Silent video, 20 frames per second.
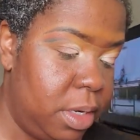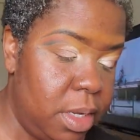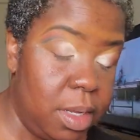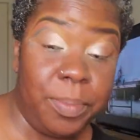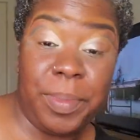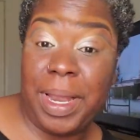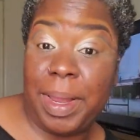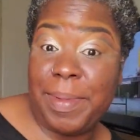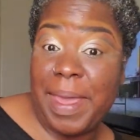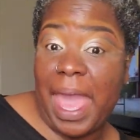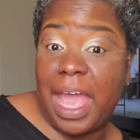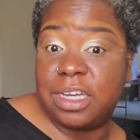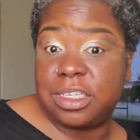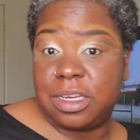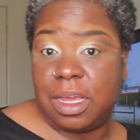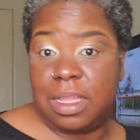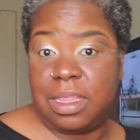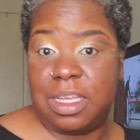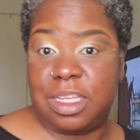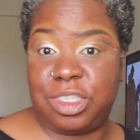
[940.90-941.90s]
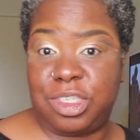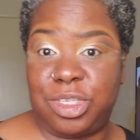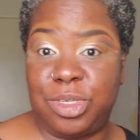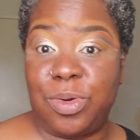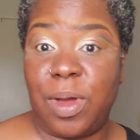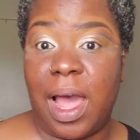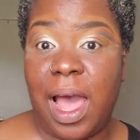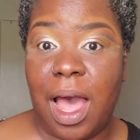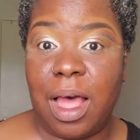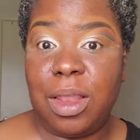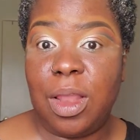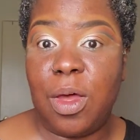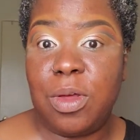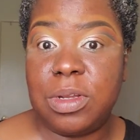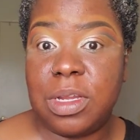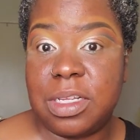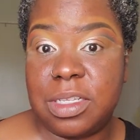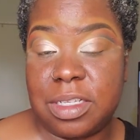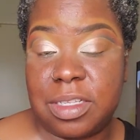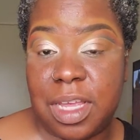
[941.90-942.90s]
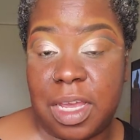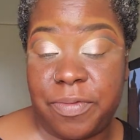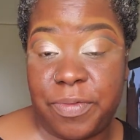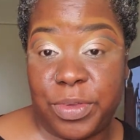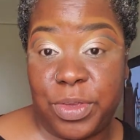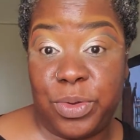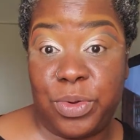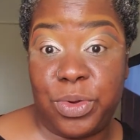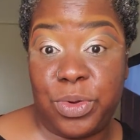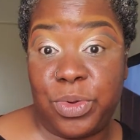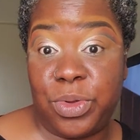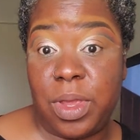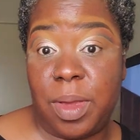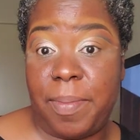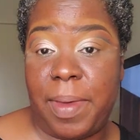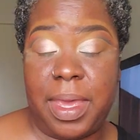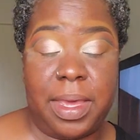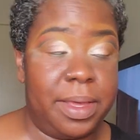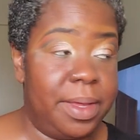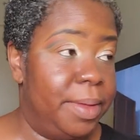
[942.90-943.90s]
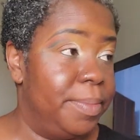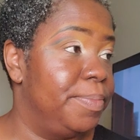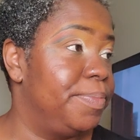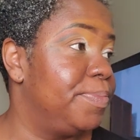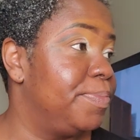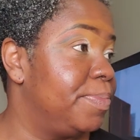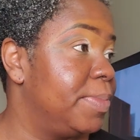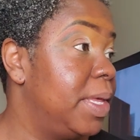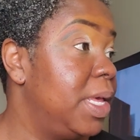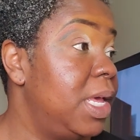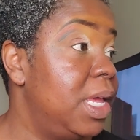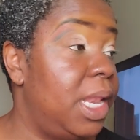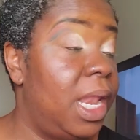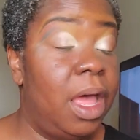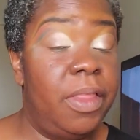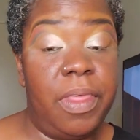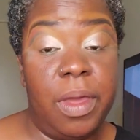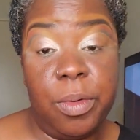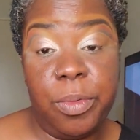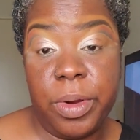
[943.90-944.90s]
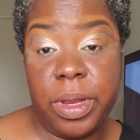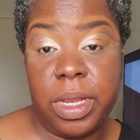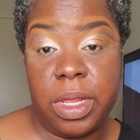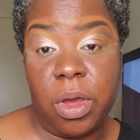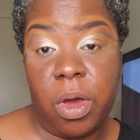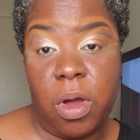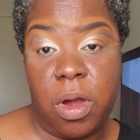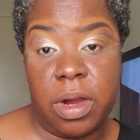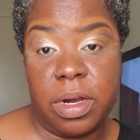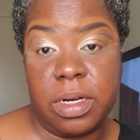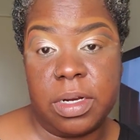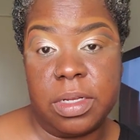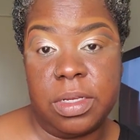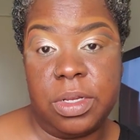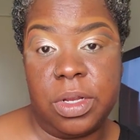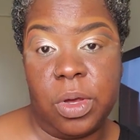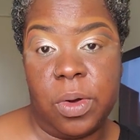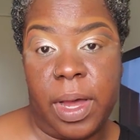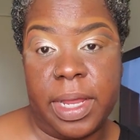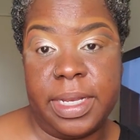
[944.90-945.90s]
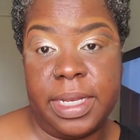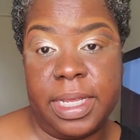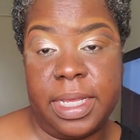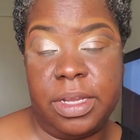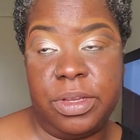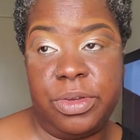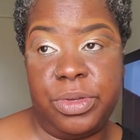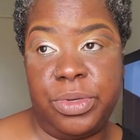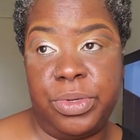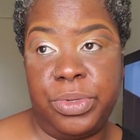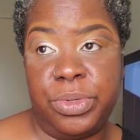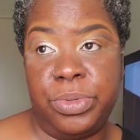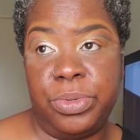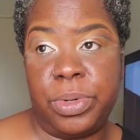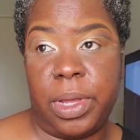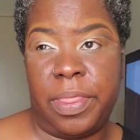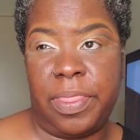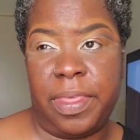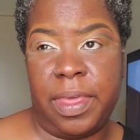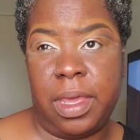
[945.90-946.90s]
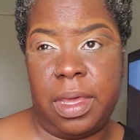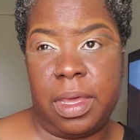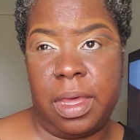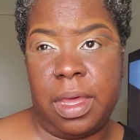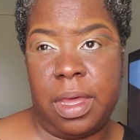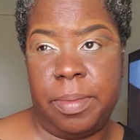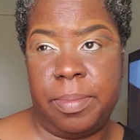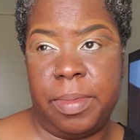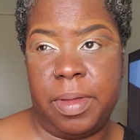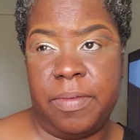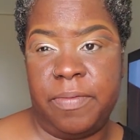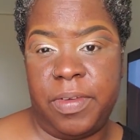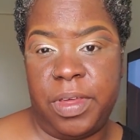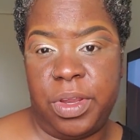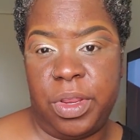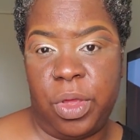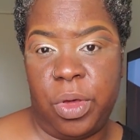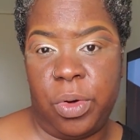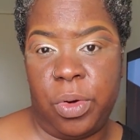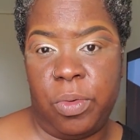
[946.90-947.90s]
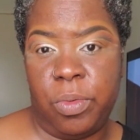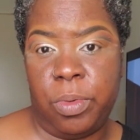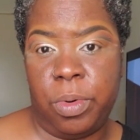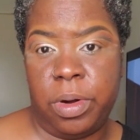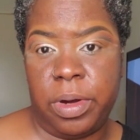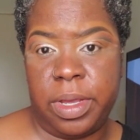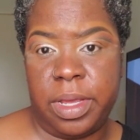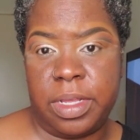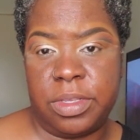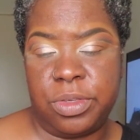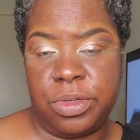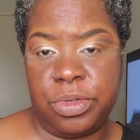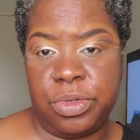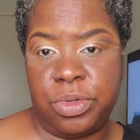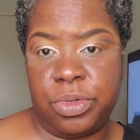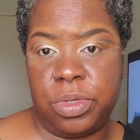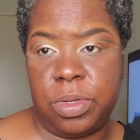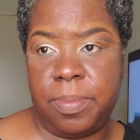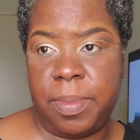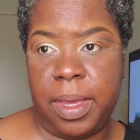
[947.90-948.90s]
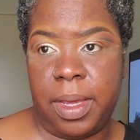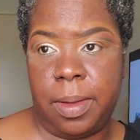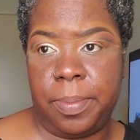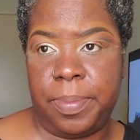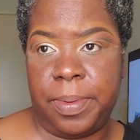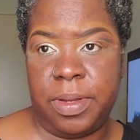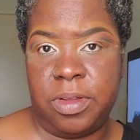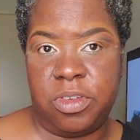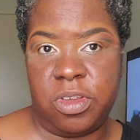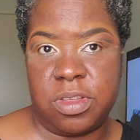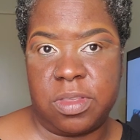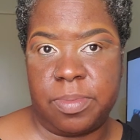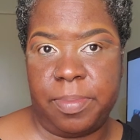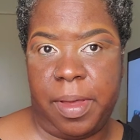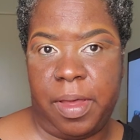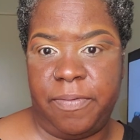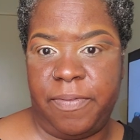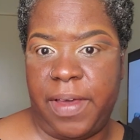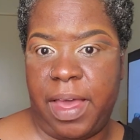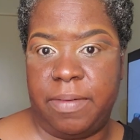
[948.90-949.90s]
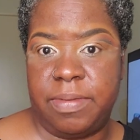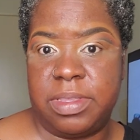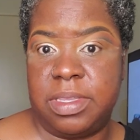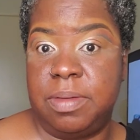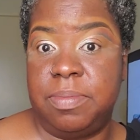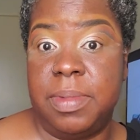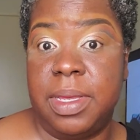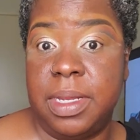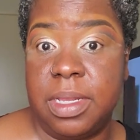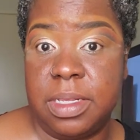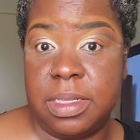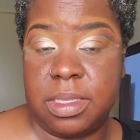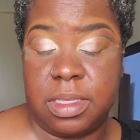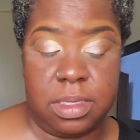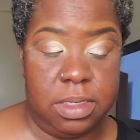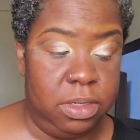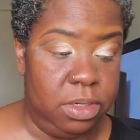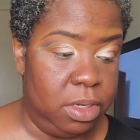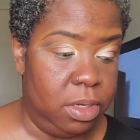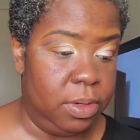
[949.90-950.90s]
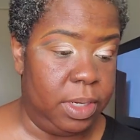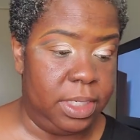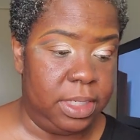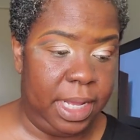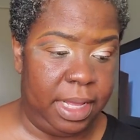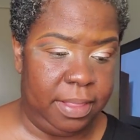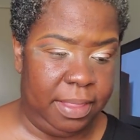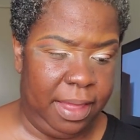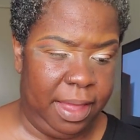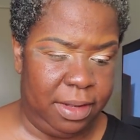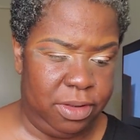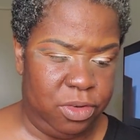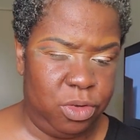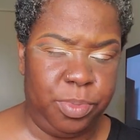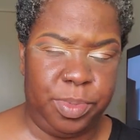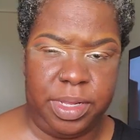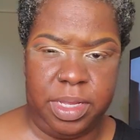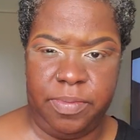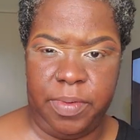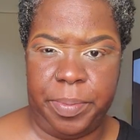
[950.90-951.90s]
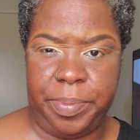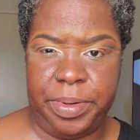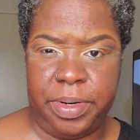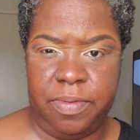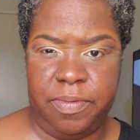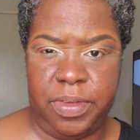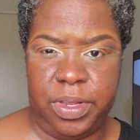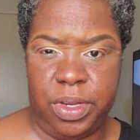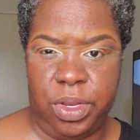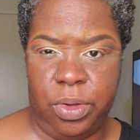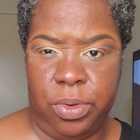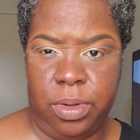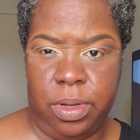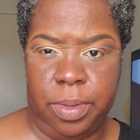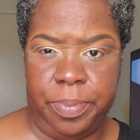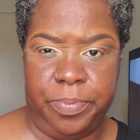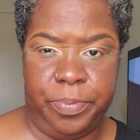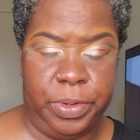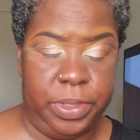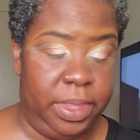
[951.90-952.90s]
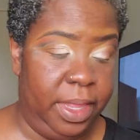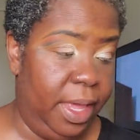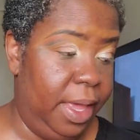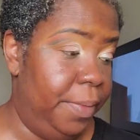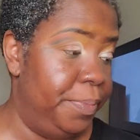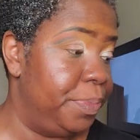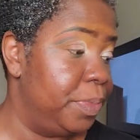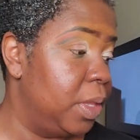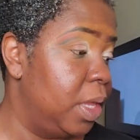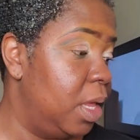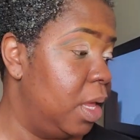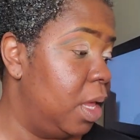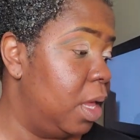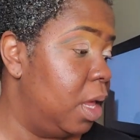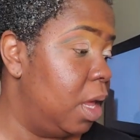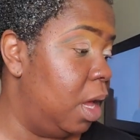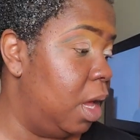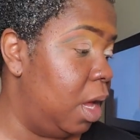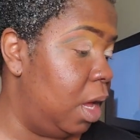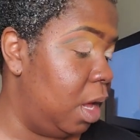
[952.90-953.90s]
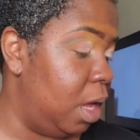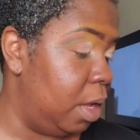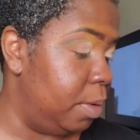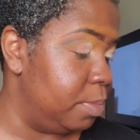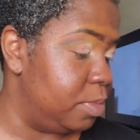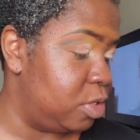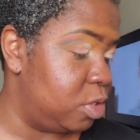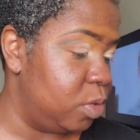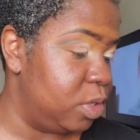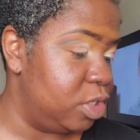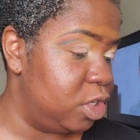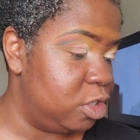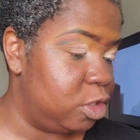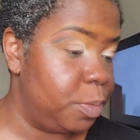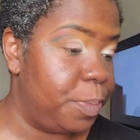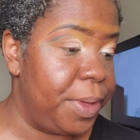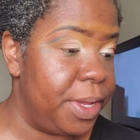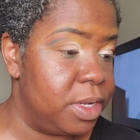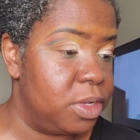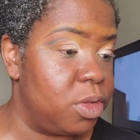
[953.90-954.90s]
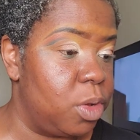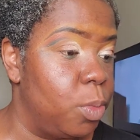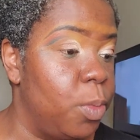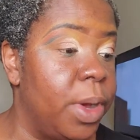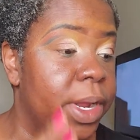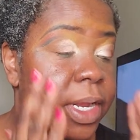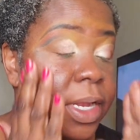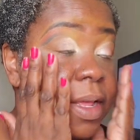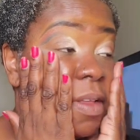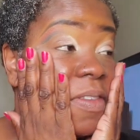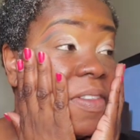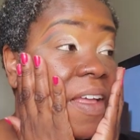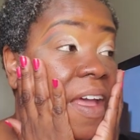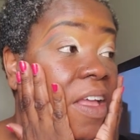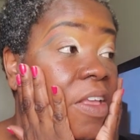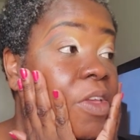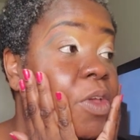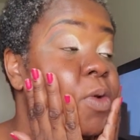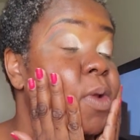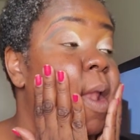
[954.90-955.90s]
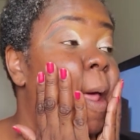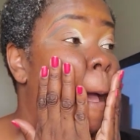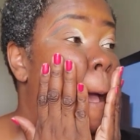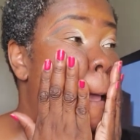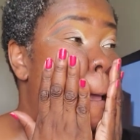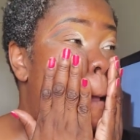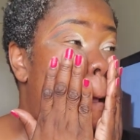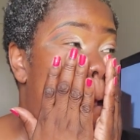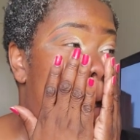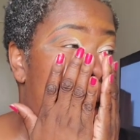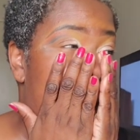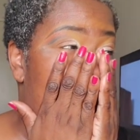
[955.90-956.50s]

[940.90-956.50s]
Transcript: But let me ask y'all this too. How long does it take for you to do your makeup? Now, there really are, you know, I did do, I think, a video whereas you can do your makeup in just about 5 or 10 minutes. You know, I do believe I put a video up with that. So it just depends on what it is that you like.